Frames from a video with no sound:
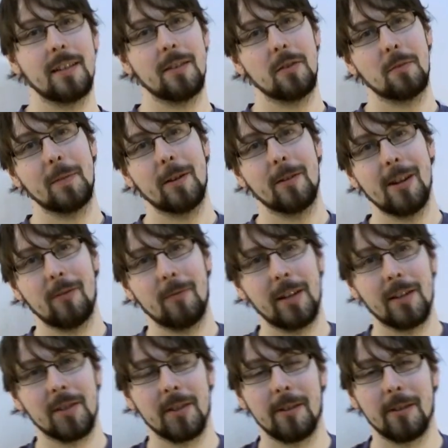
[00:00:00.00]
it'd be great if
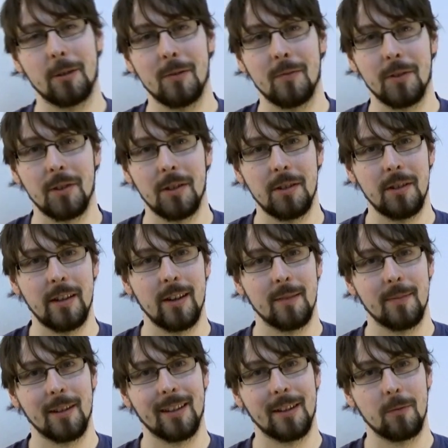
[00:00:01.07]
we could start a conversation
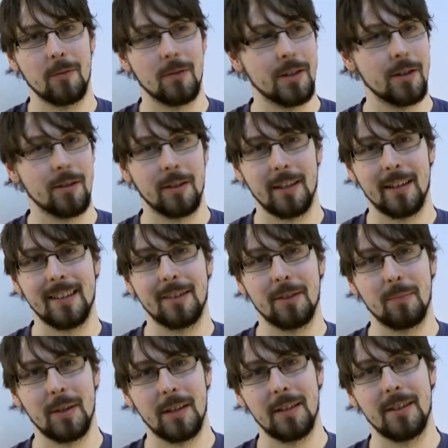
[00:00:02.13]
here about like what your
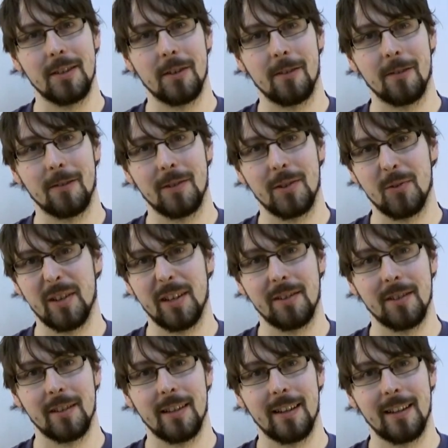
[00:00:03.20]
guys' opinions are on
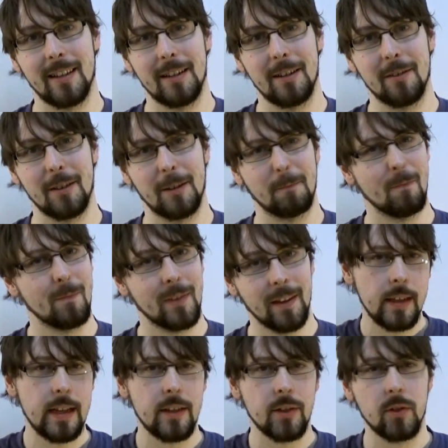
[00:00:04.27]
strings and that kind of thing.
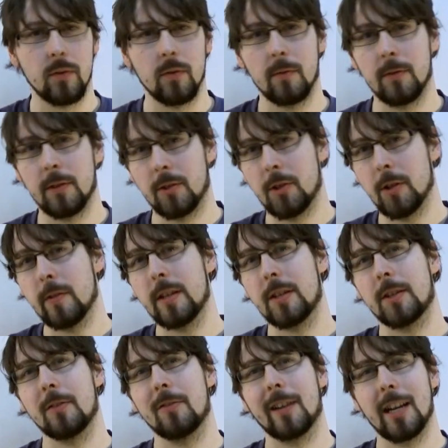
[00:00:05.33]
Yeah, so the jury's
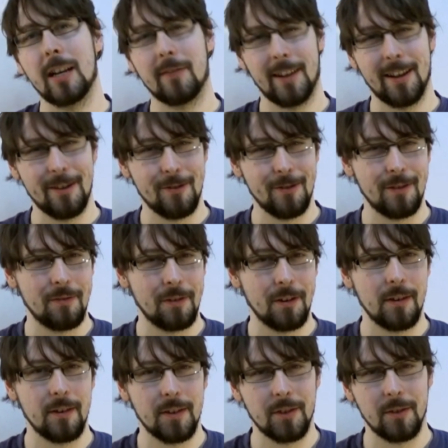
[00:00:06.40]
still kind of out in
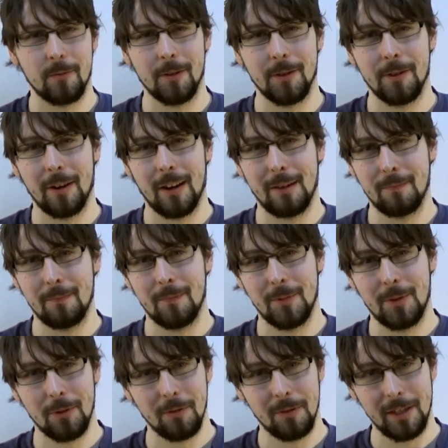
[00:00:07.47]
regards to whether I'm
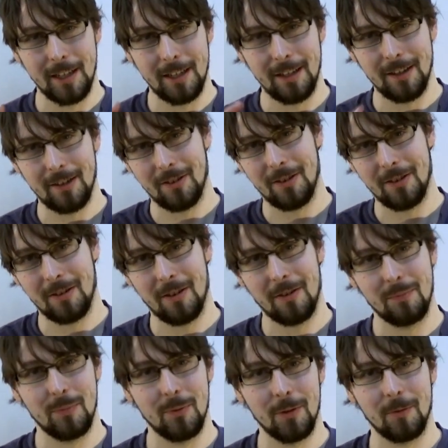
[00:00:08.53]
totally
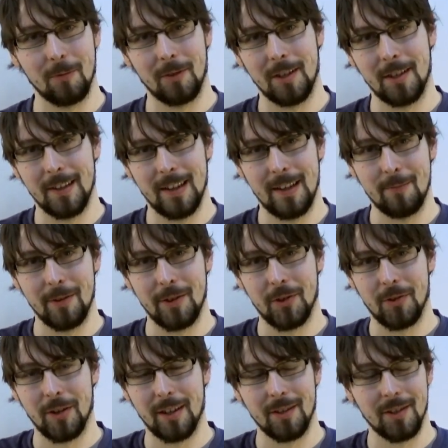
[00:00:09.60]
on board with these hybrid
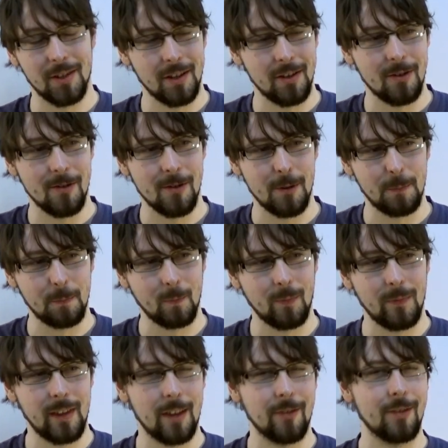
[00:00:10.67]
strings or
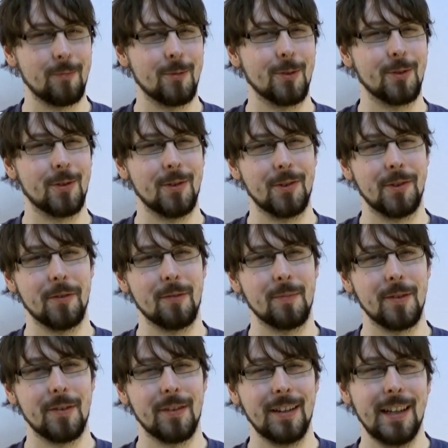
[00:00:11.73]
if I'm not too sure
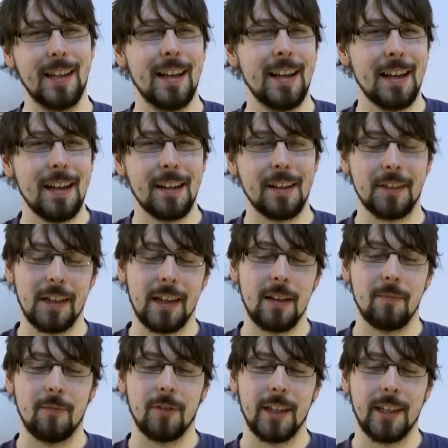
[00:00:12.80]
about it. Because I
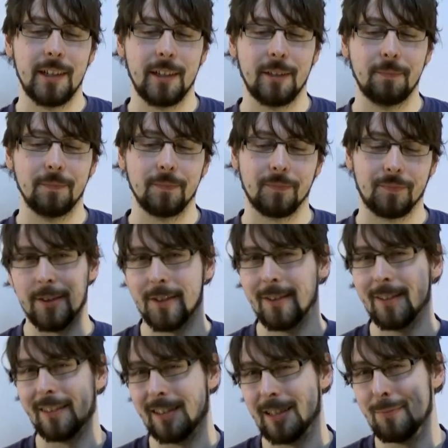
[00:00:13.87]
am finding
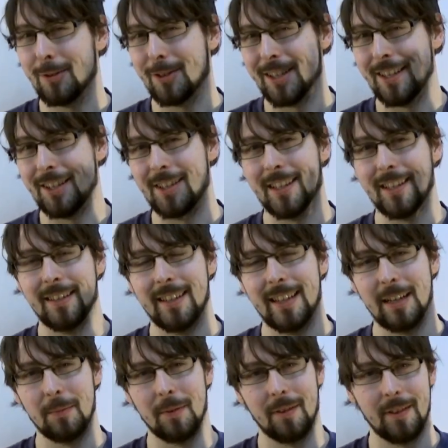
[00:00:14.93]
certain liberties you can
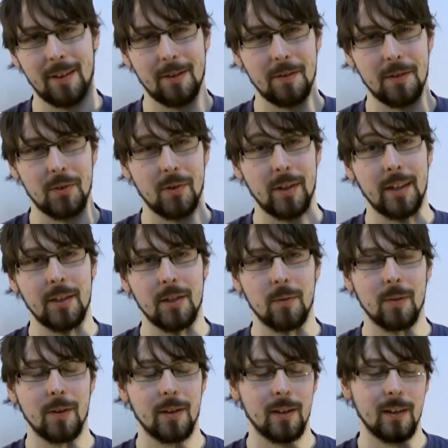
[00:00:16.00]
take with thicker strings
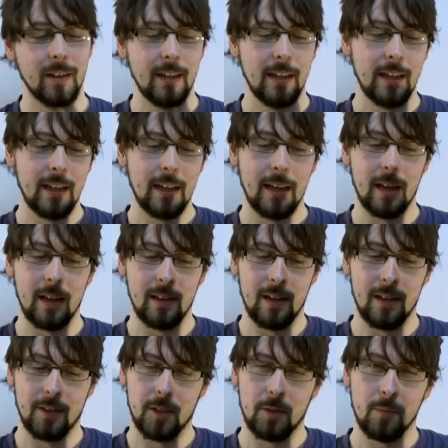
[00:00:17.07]
where
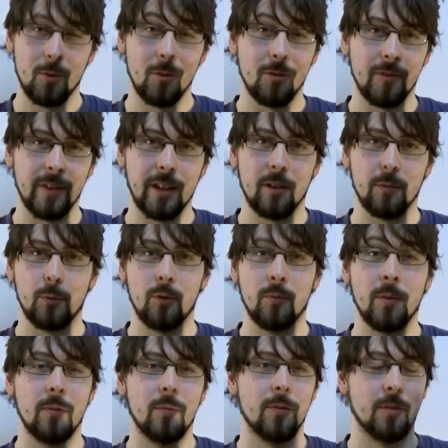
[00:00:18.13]
a small finger
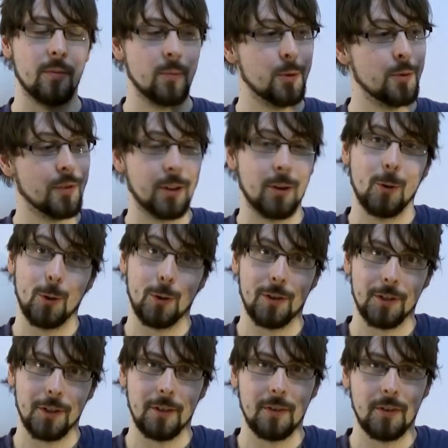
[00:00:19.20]
movement won't move a chord
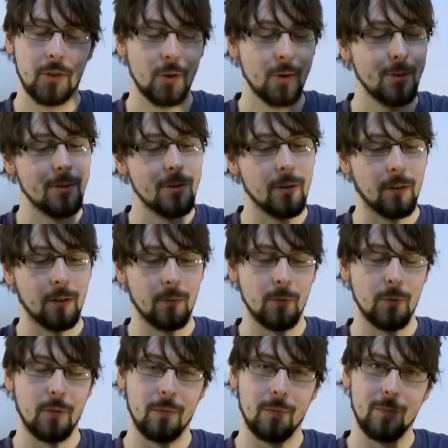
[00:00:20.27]
as out of tune, or it
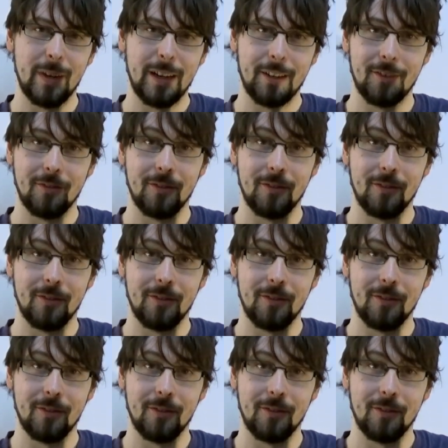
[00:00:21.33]
won't make the